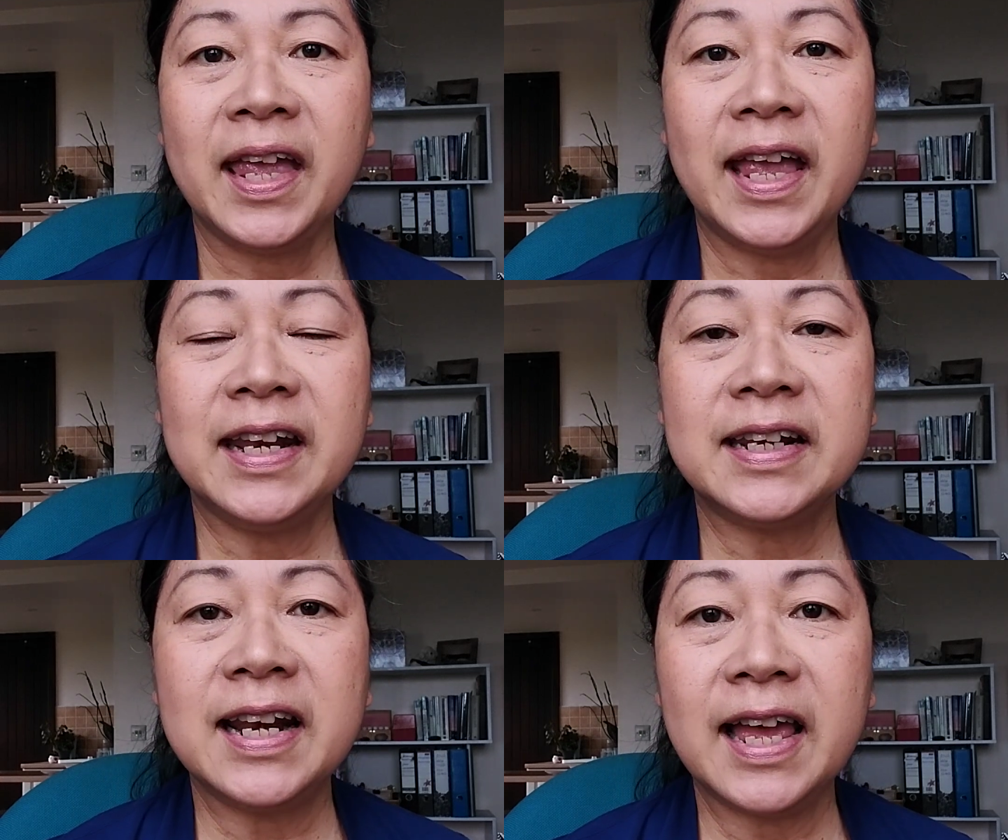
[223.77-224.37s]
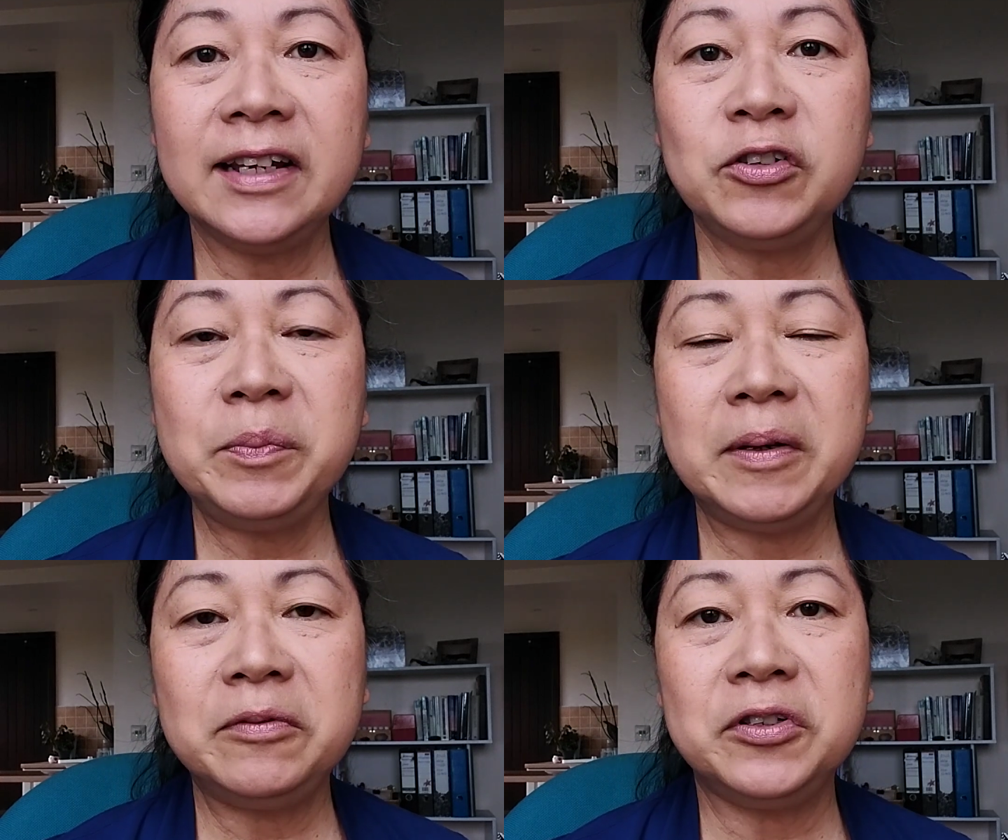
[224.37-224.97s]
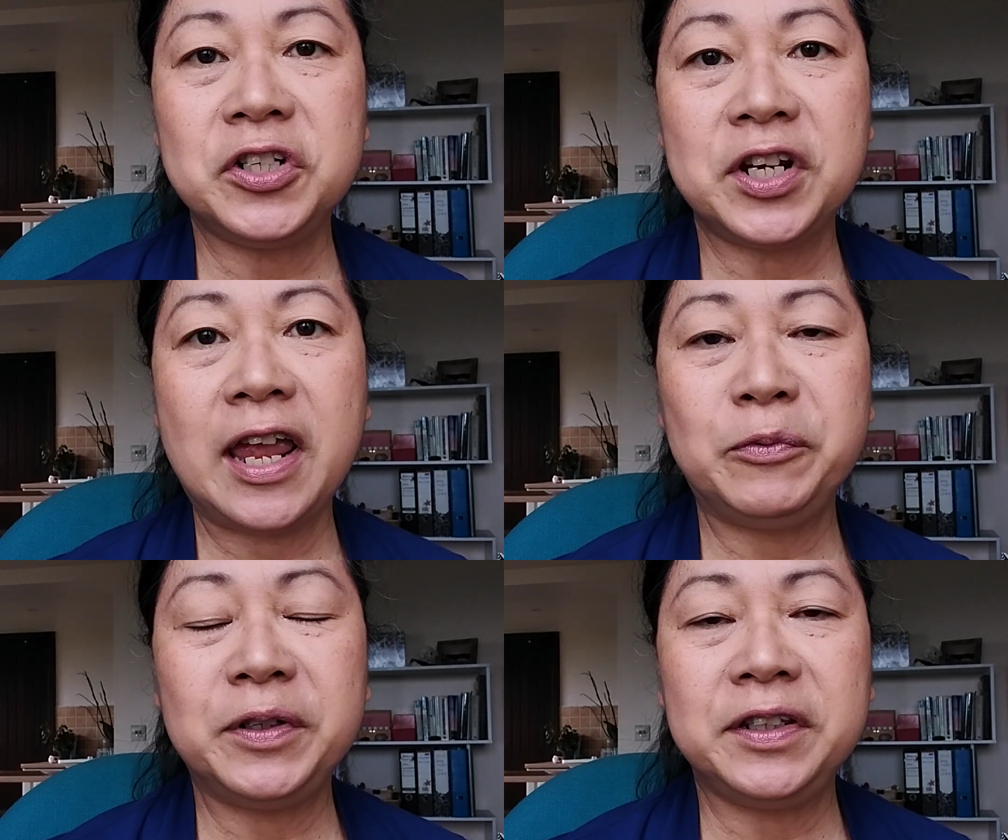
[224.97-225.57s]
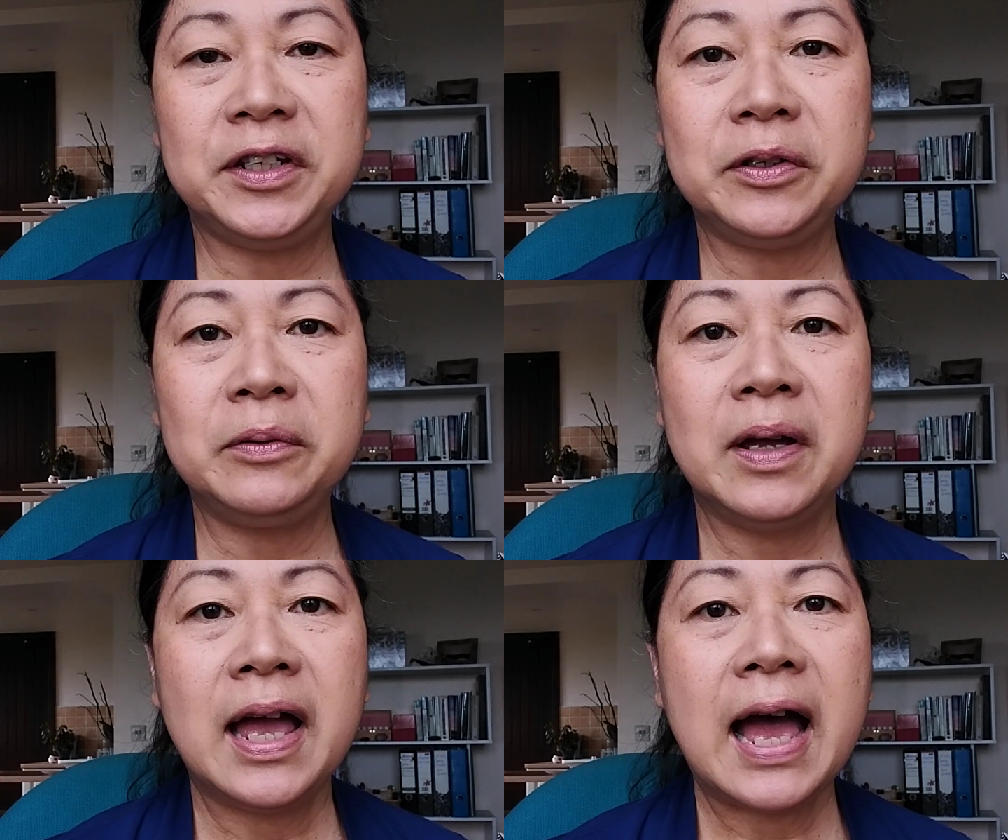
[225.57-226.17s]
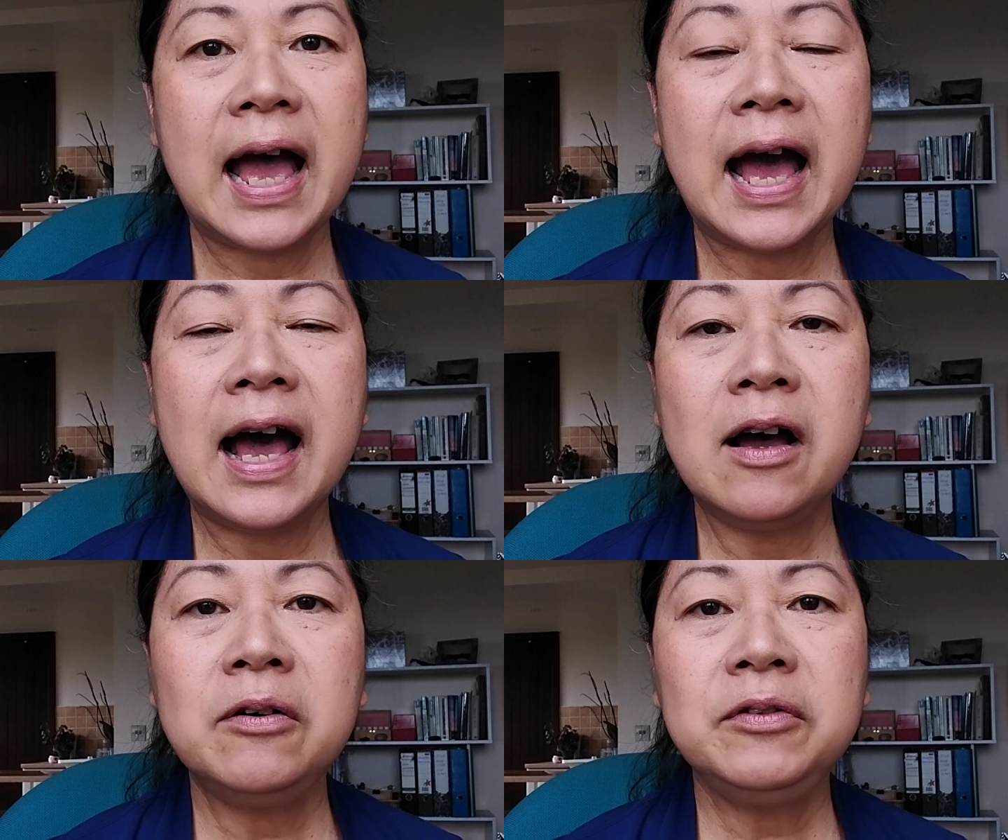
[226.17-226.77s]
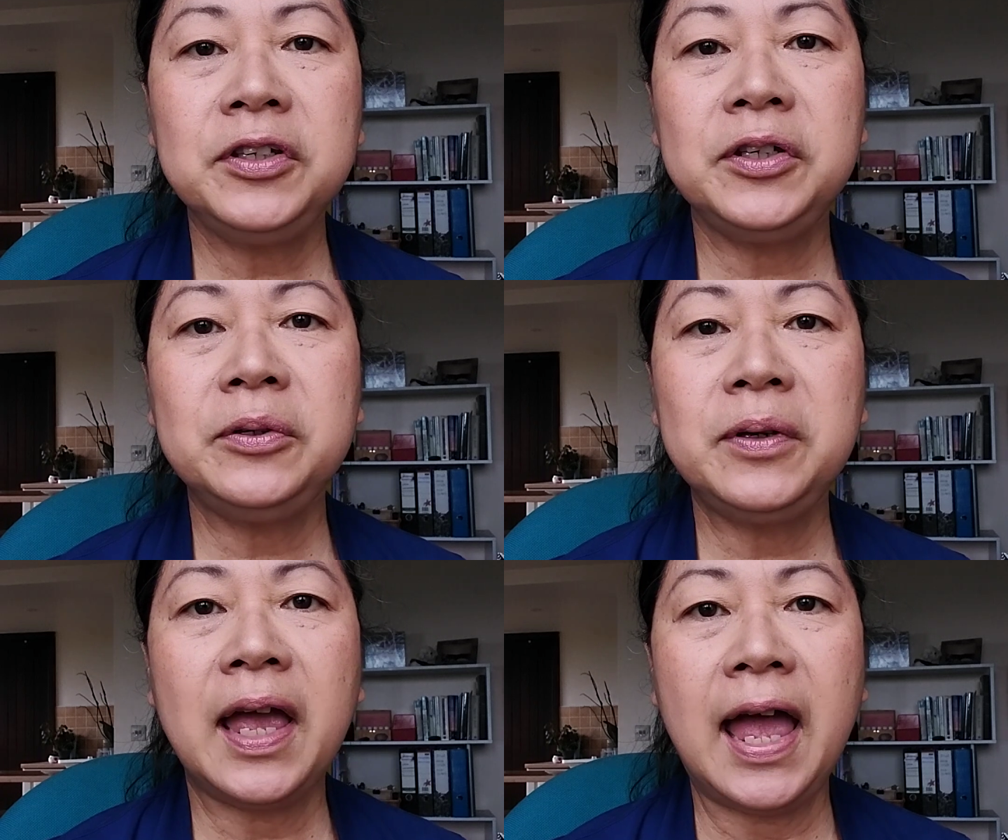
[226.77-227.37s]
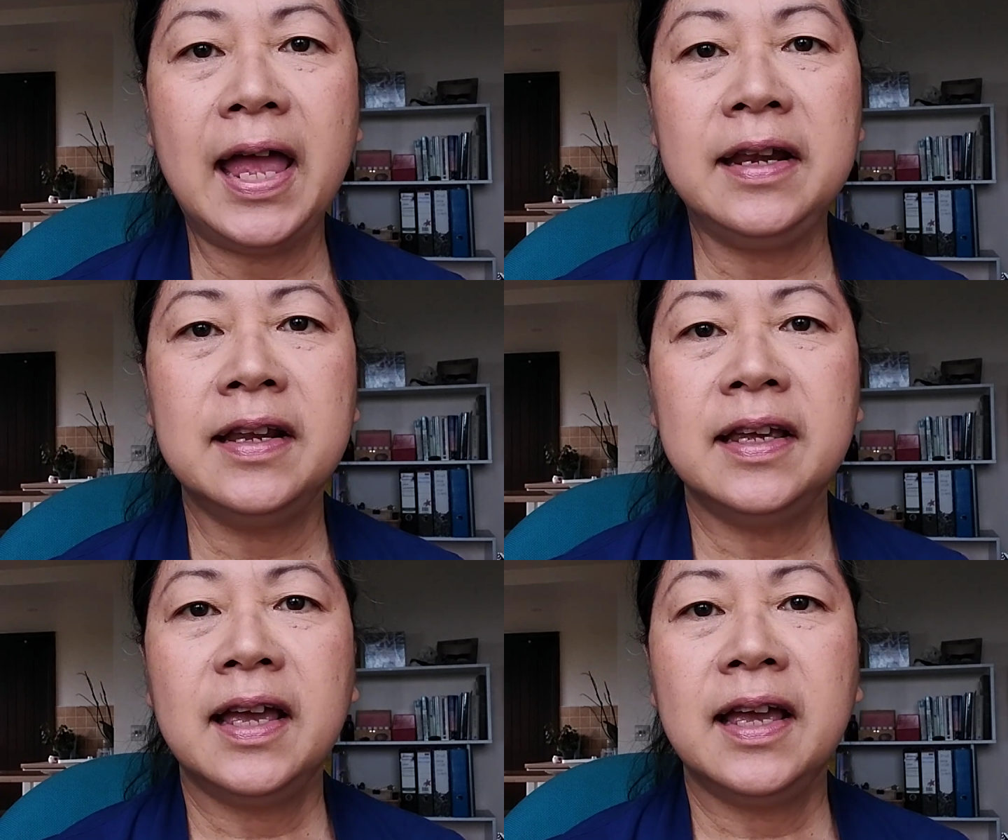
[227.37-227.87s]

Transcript: And I'd like to be able to share with you how you can